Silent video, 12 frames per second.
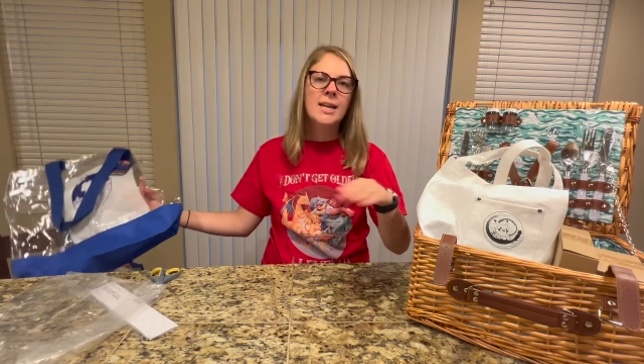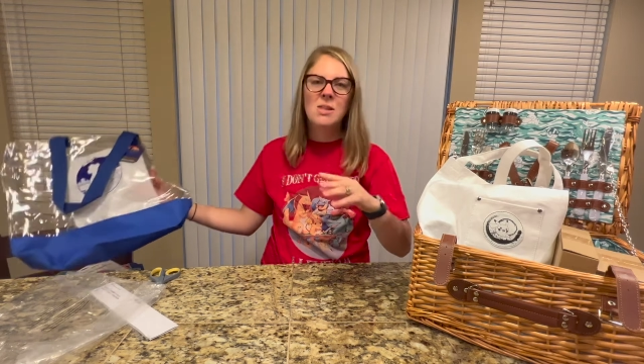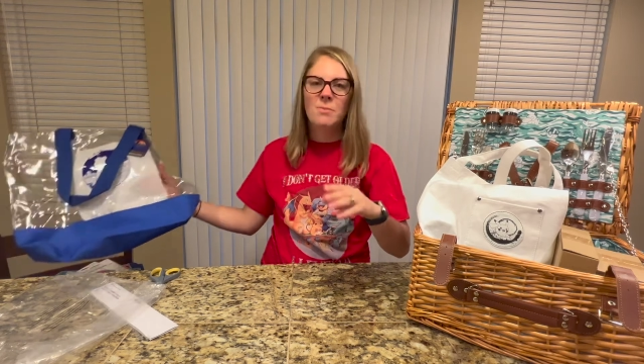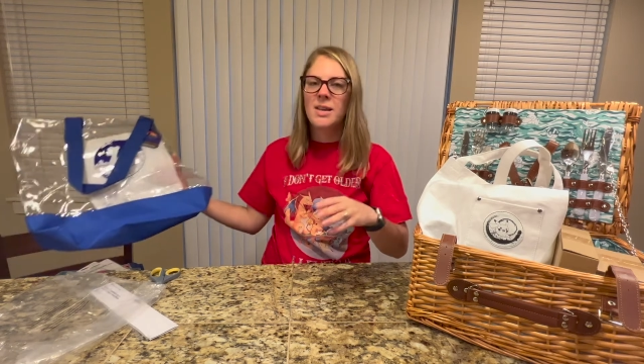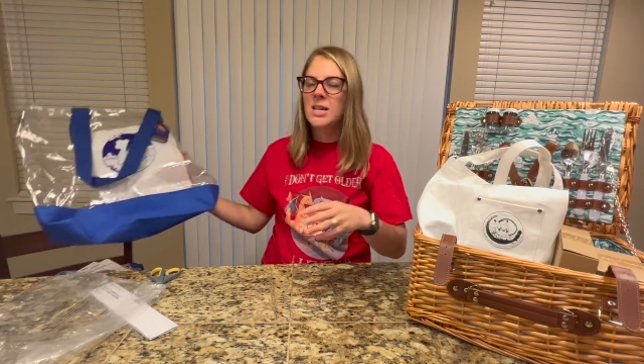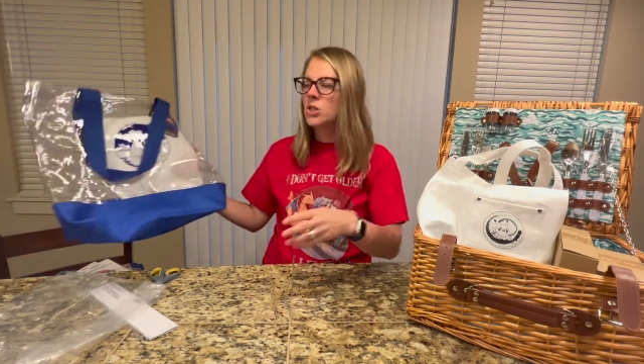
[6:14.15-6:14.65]
and the
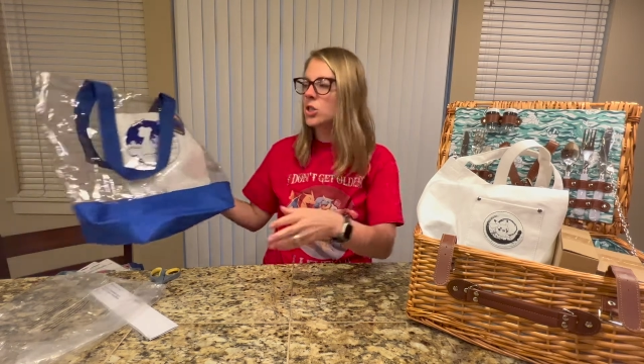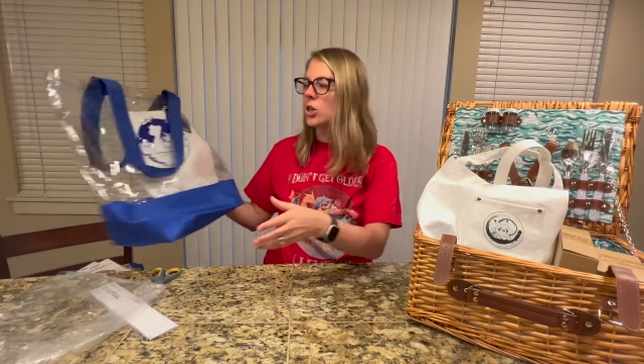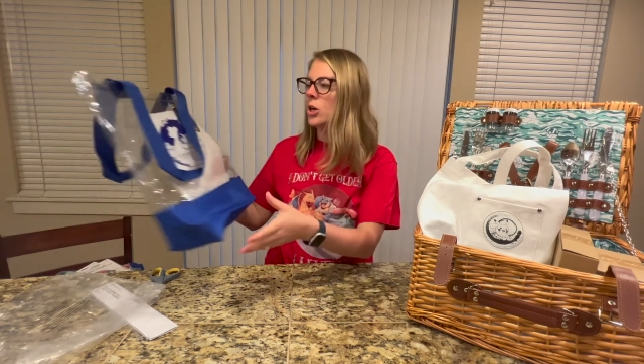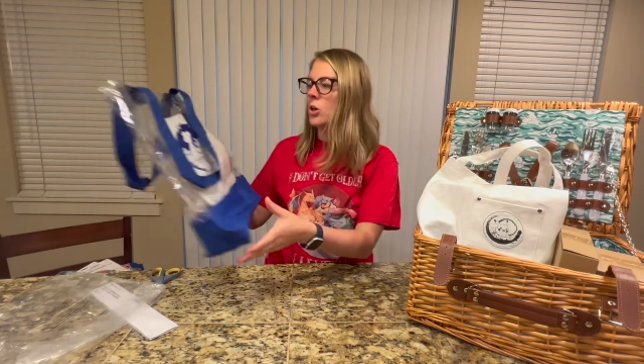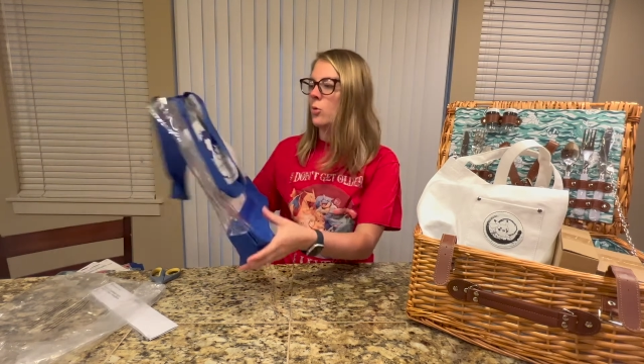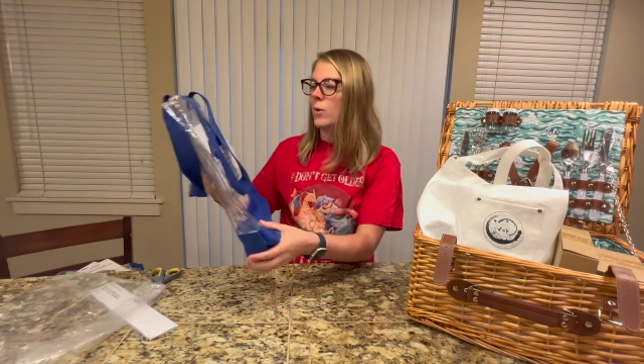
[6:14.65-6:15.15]
beach,
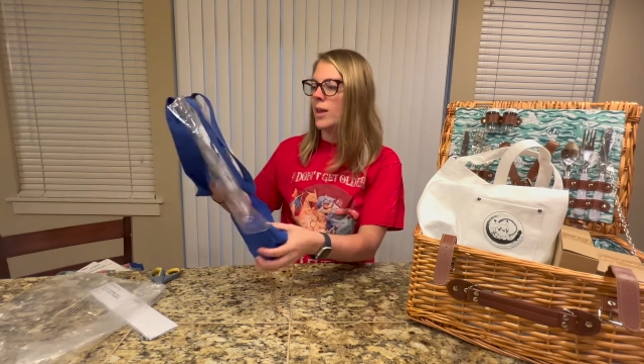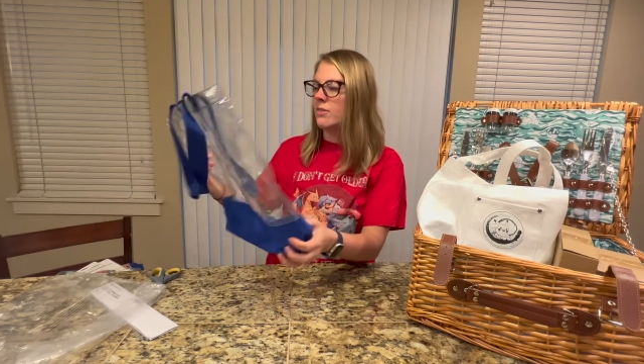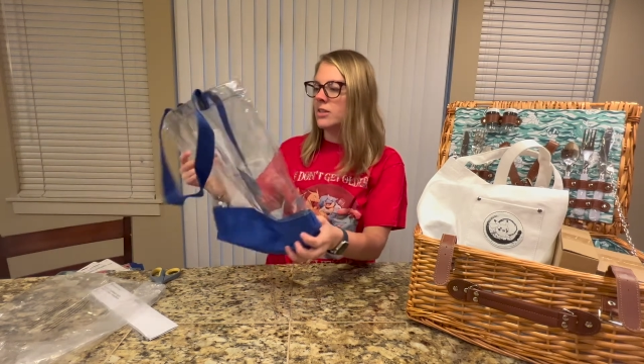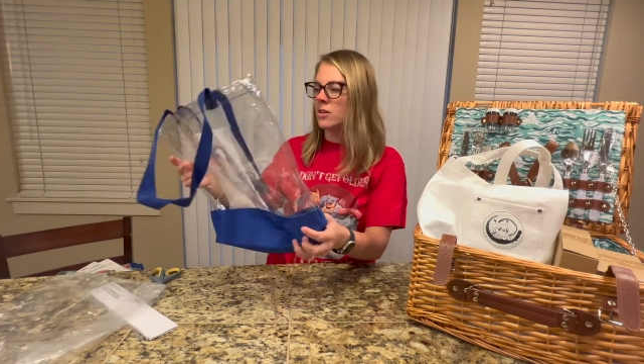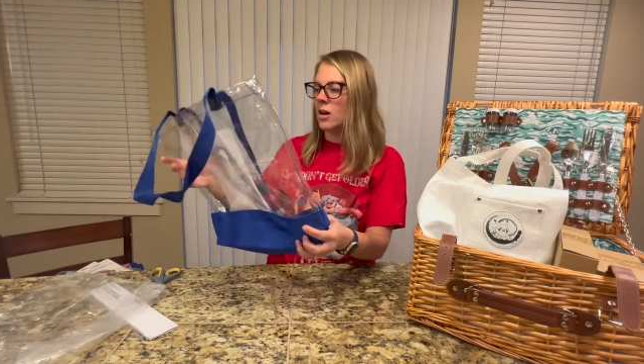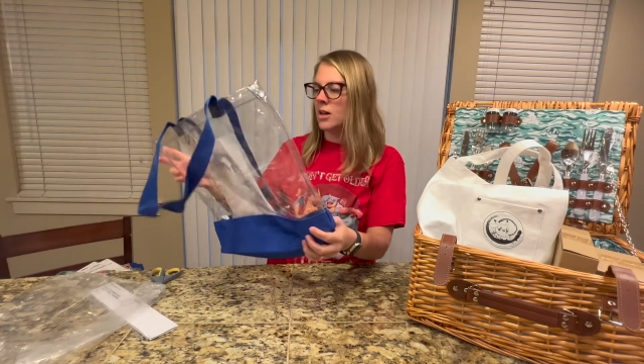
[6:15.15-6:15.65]
we have
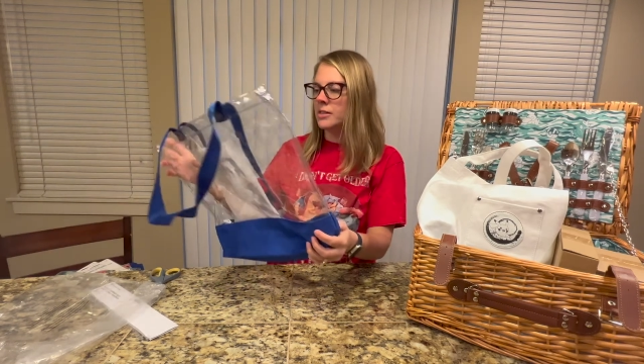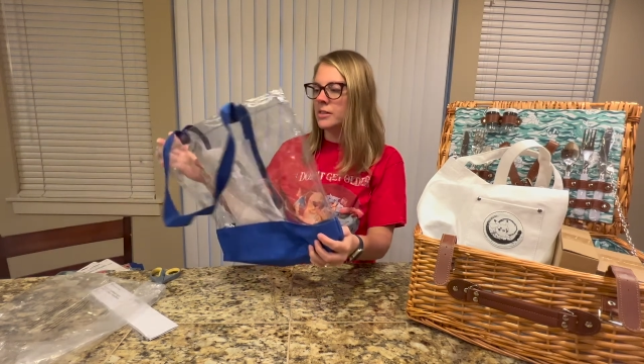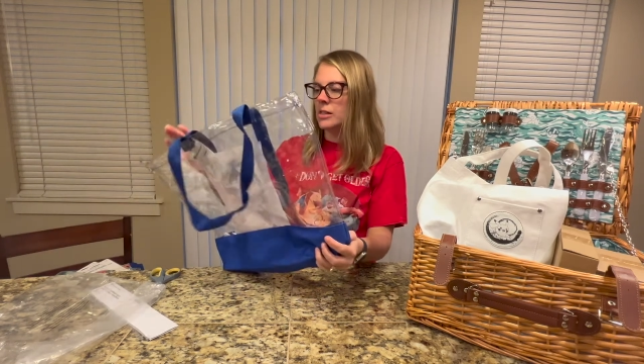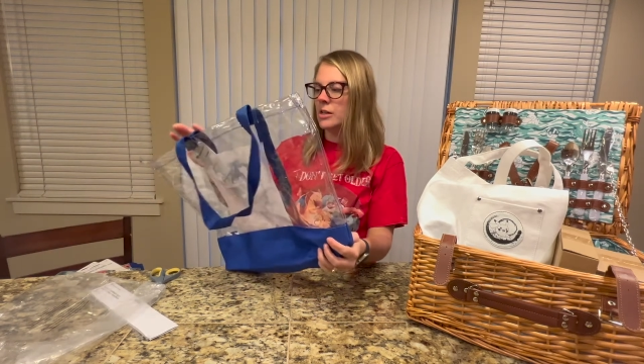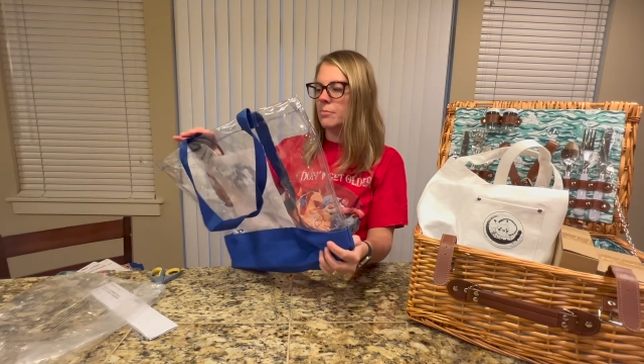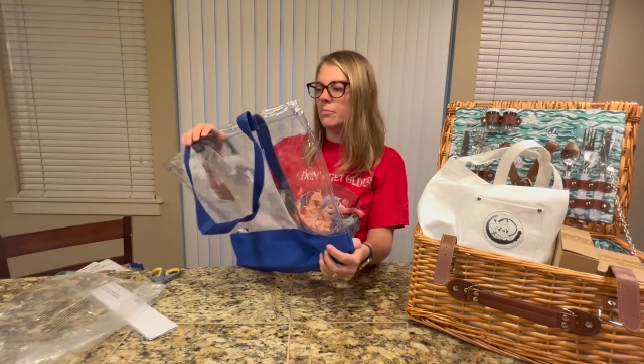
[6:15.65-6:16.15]
this
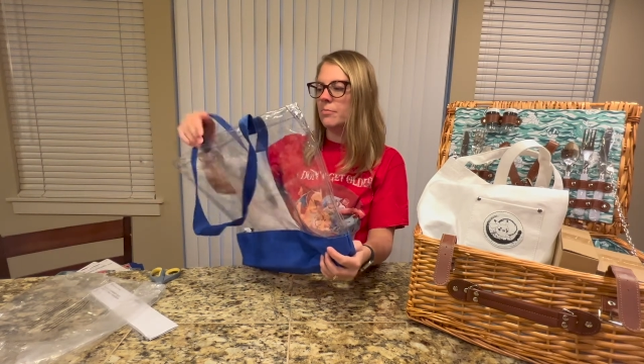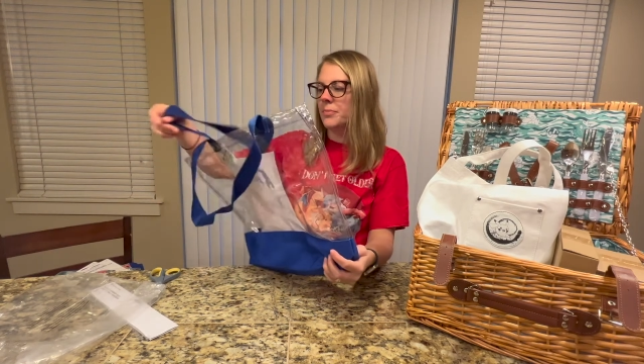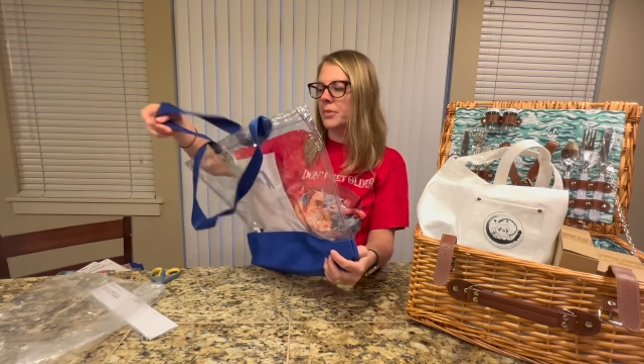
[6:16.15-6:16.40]
awesome